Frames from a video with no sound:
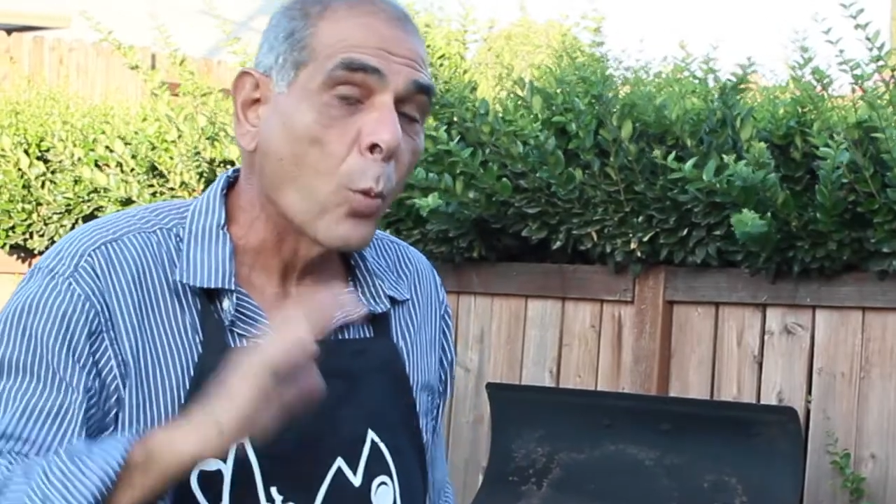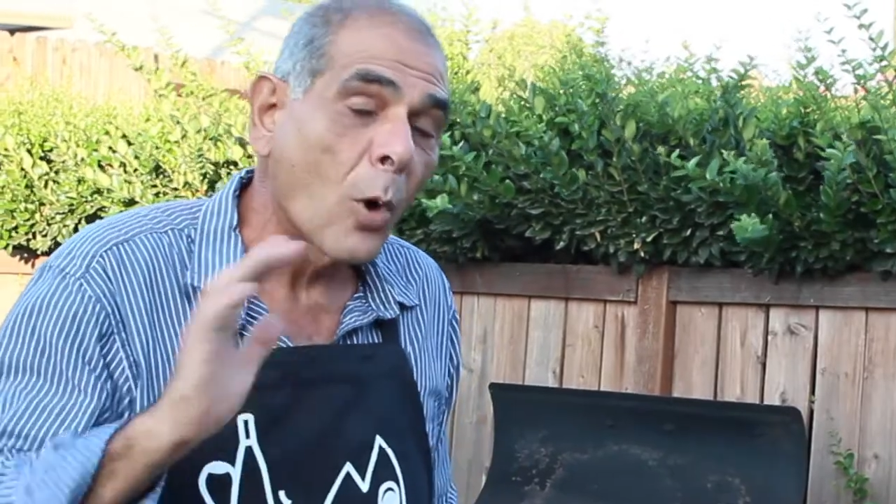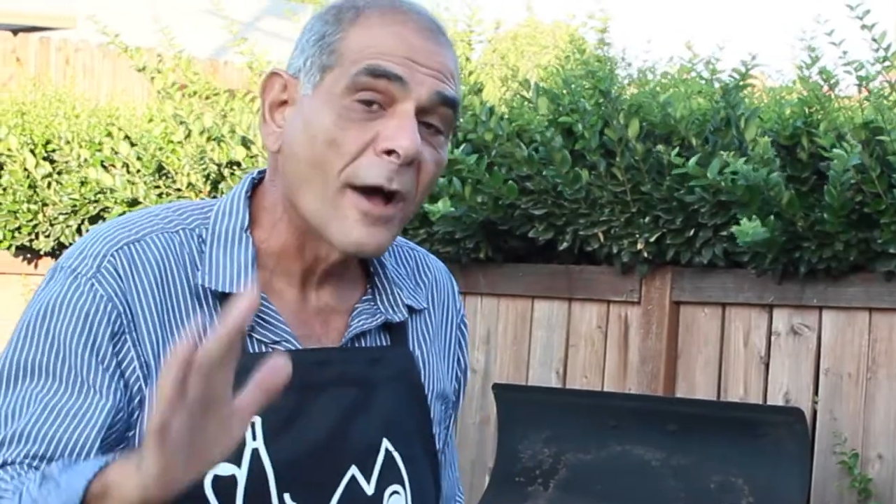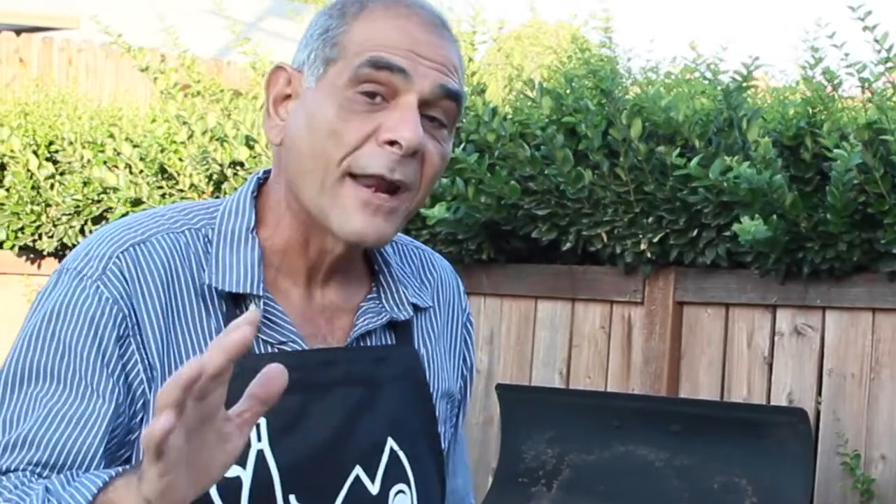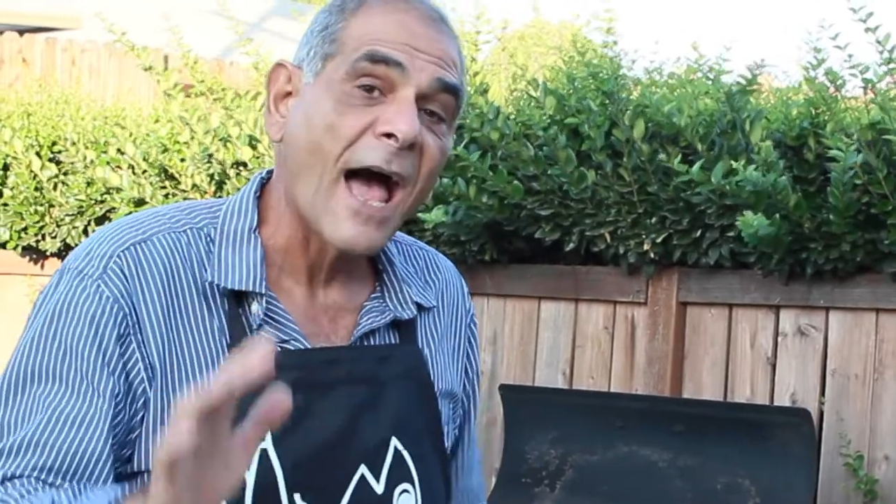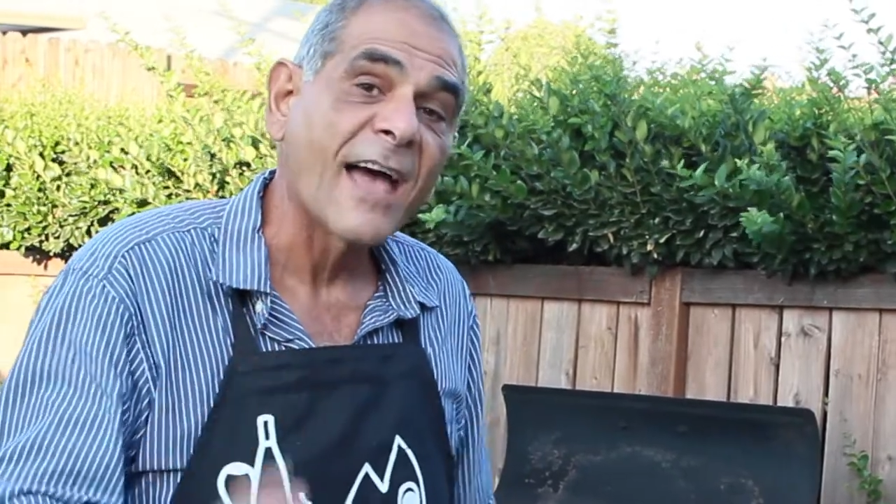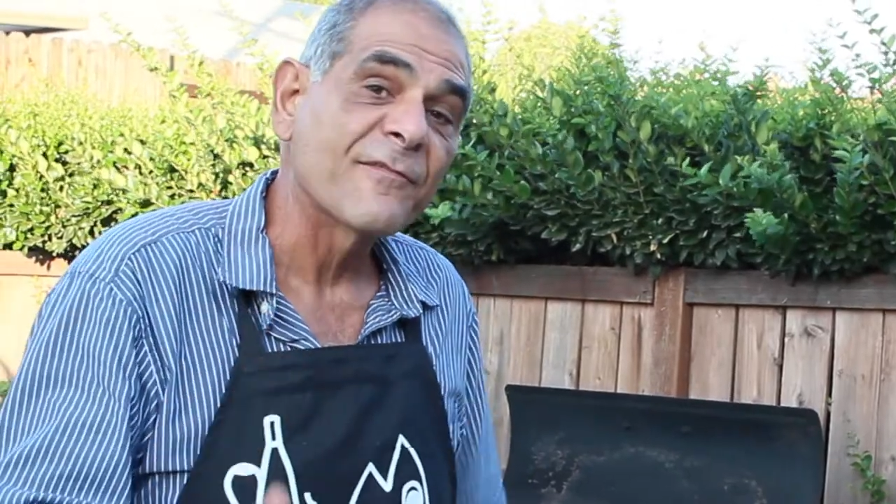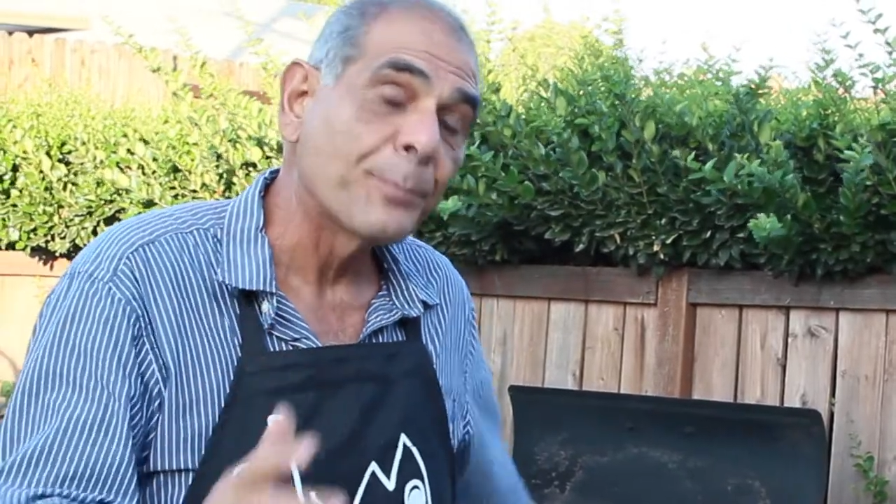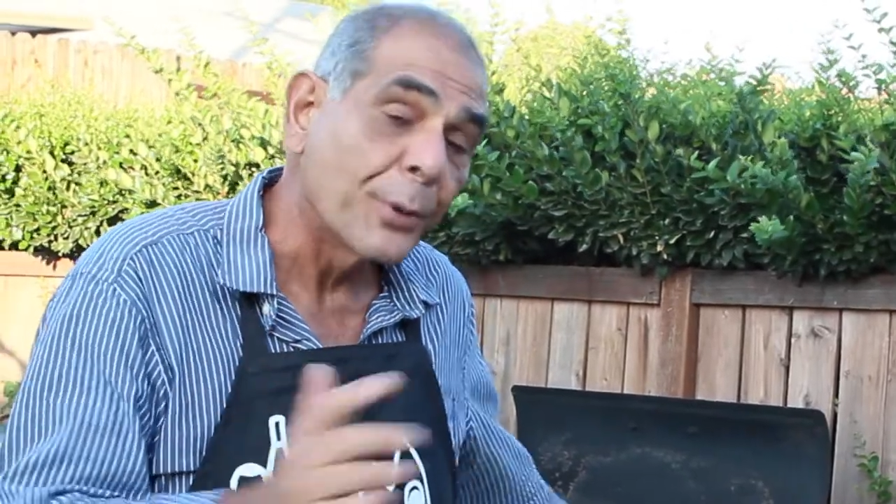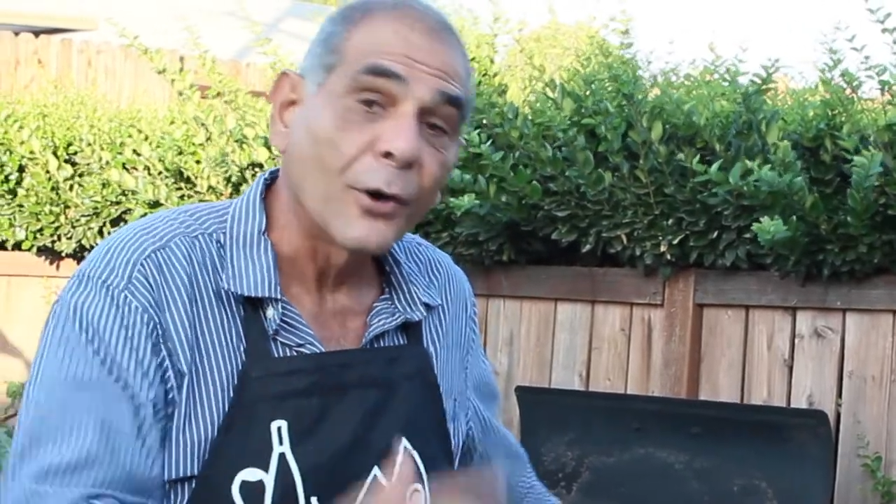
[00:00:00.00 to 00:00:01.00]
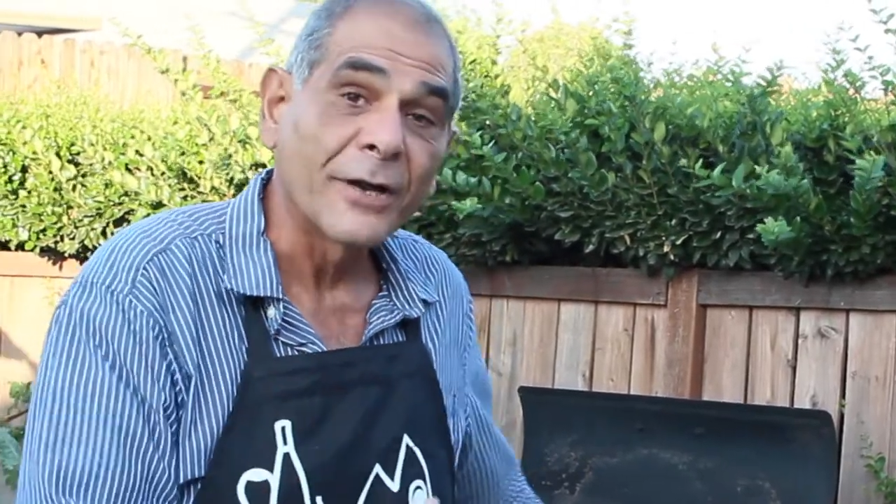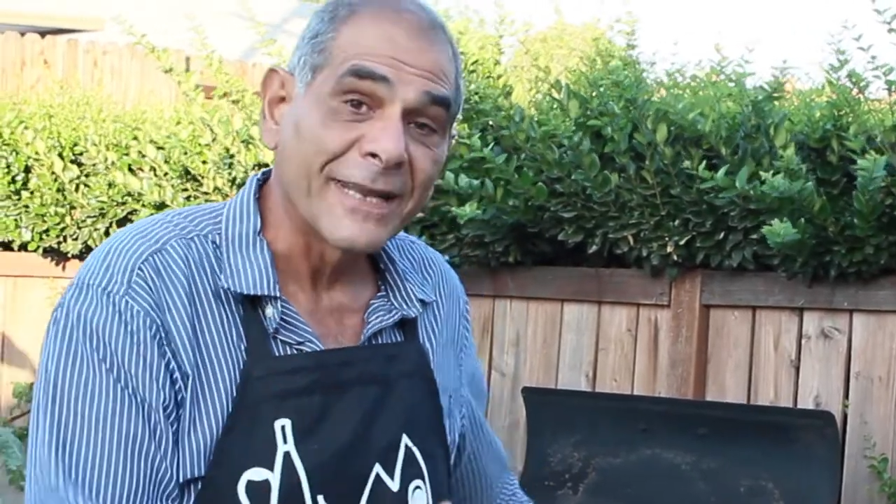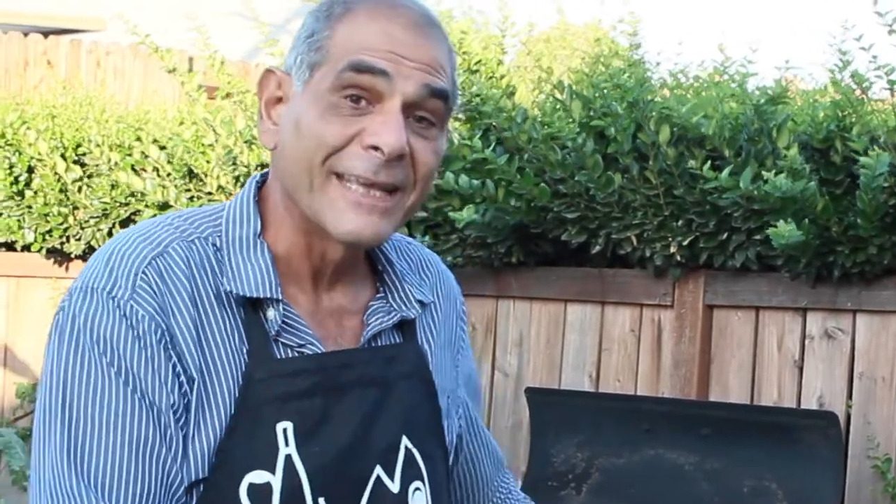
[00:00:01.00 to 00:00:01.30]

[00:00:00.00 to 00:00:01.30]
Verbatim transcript: what I have put